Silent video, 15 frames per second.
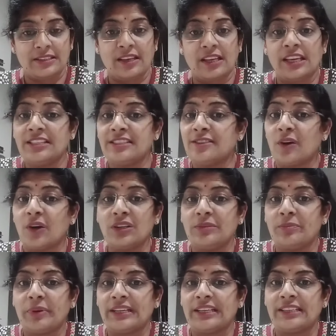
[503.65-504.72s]
He is not
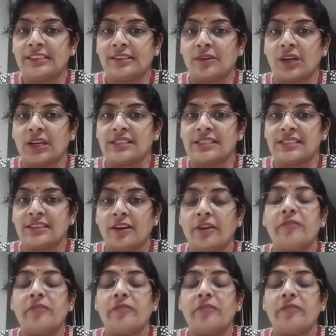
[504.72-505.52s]
dependent on us,